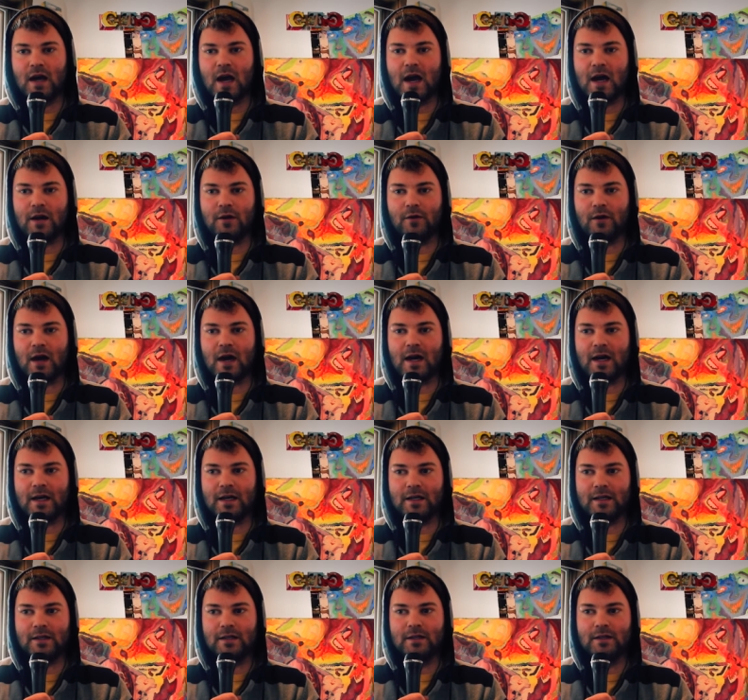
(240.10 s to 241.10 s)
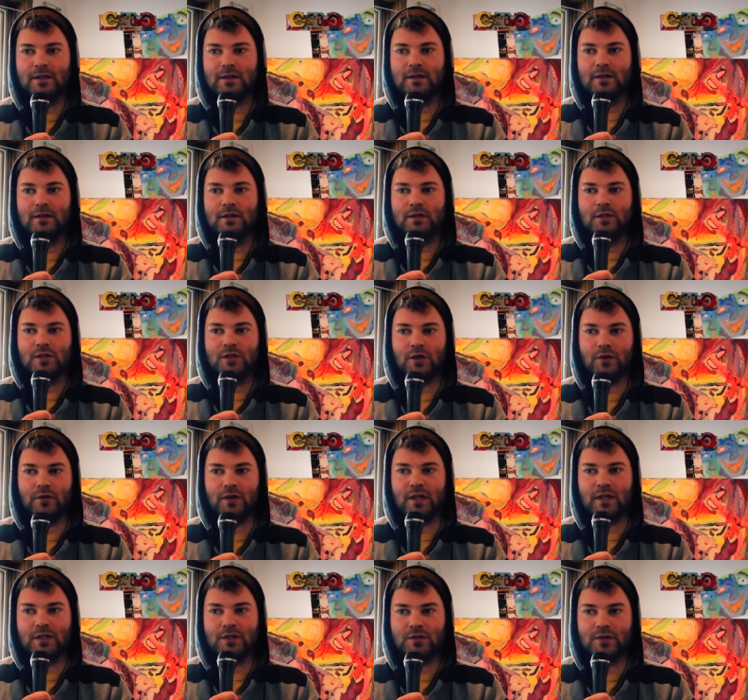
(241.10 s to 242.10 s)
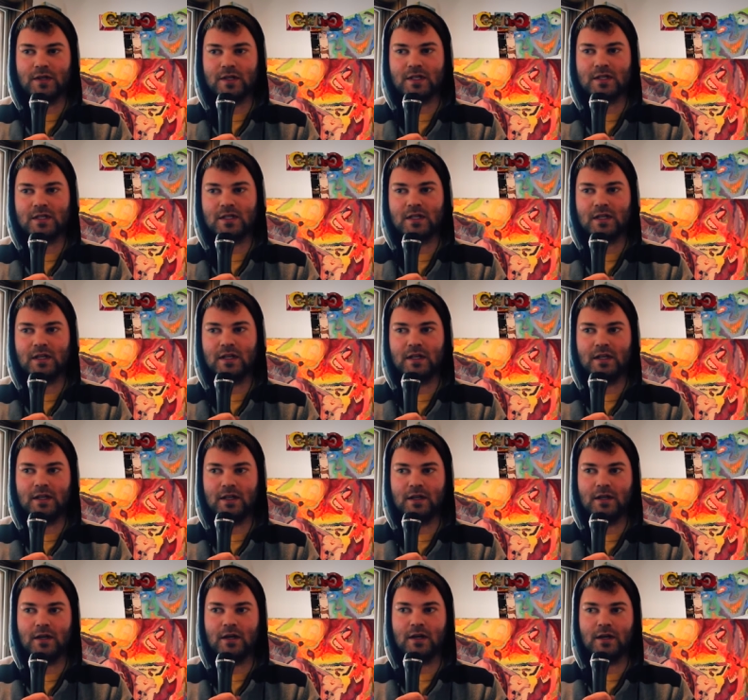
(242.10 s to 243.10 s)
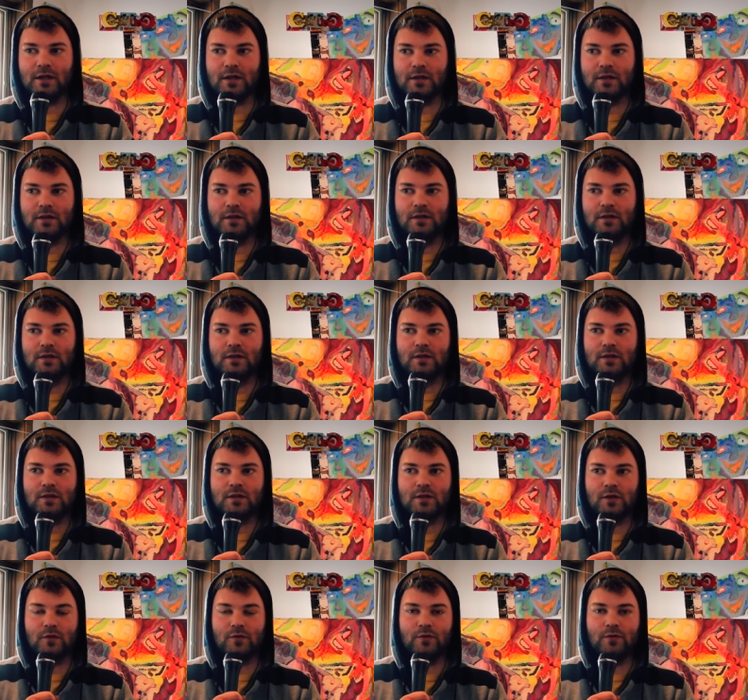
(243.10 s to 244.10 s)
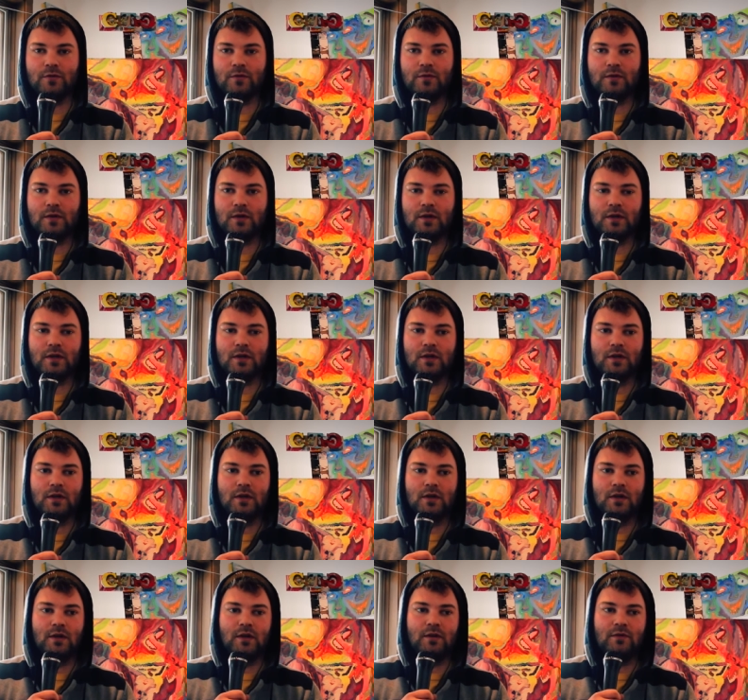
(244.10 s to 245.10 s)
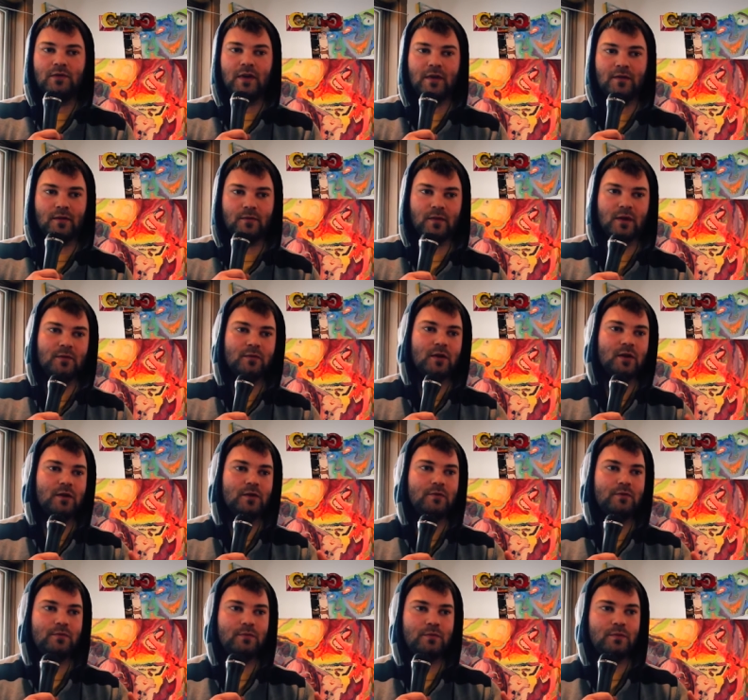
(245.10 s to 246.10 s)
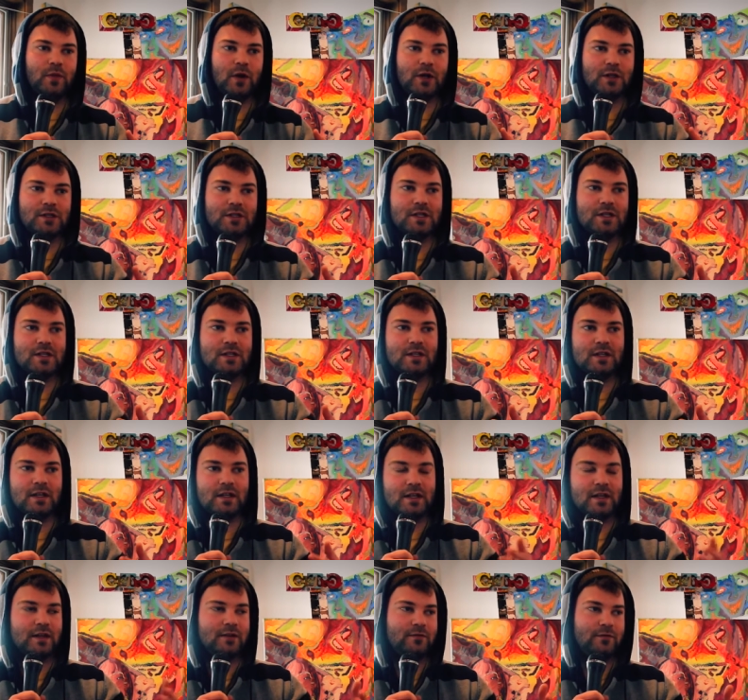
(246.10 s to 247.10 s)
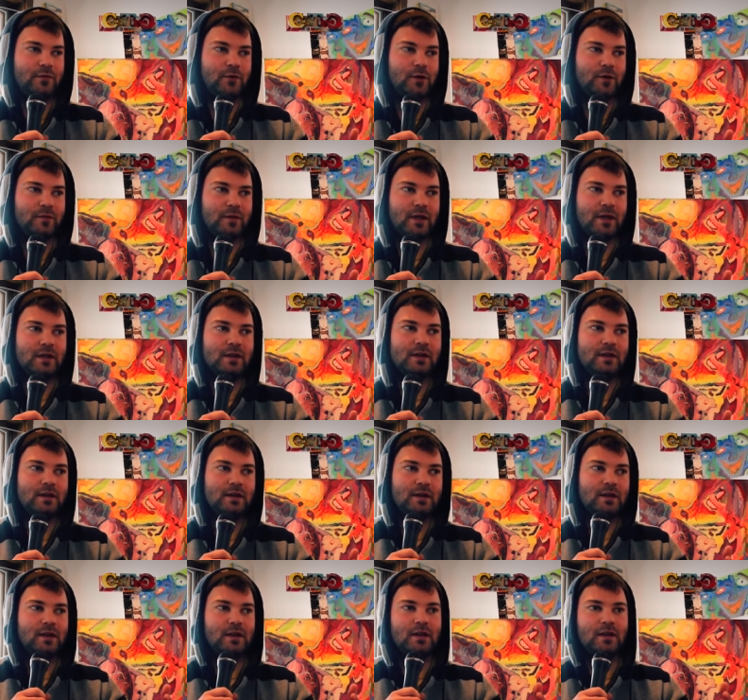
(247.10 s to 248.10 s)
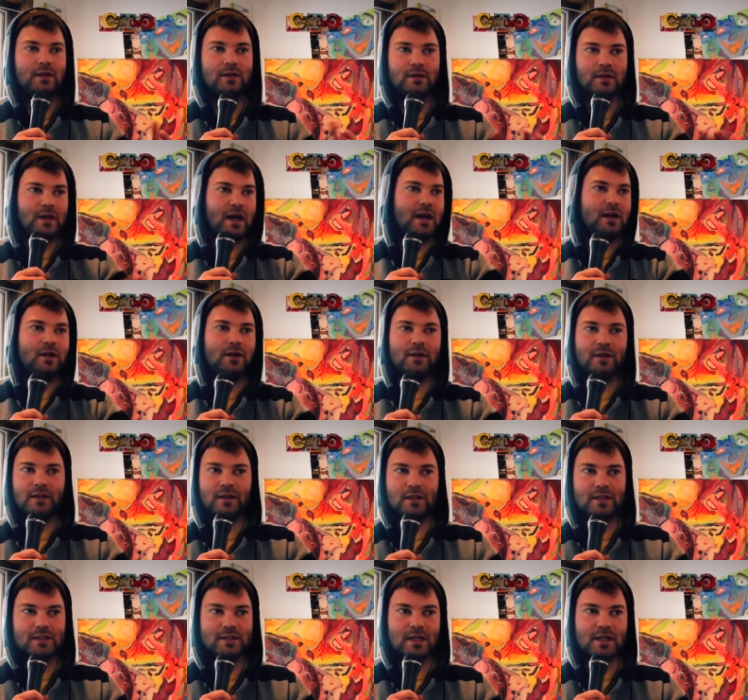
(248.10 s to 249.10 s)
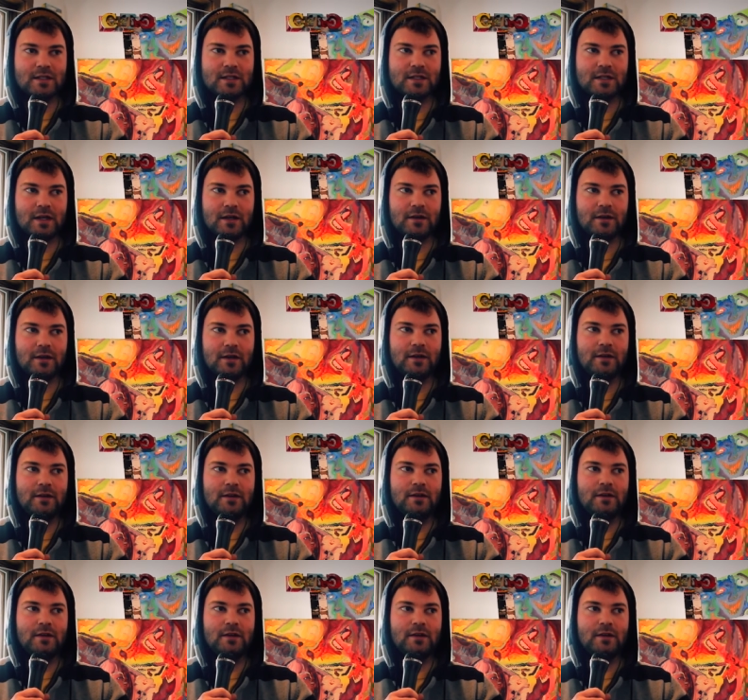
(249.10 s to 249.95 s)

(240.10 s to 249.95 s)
how I showed interest in art. So a family member purchased the kit for me, got all the things necessary,